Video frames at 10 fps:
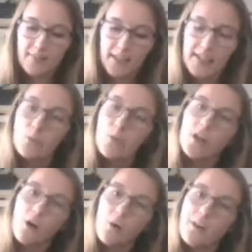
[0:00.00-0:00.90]
they
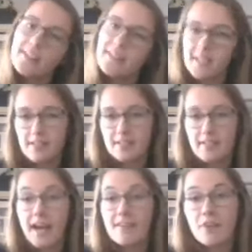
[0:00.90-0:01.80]
will go and
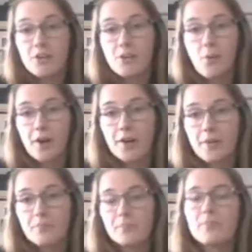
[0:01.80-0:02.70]
dive
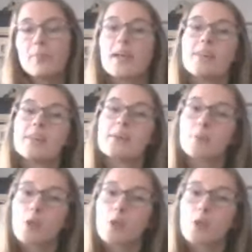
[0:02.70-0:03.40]
underwater and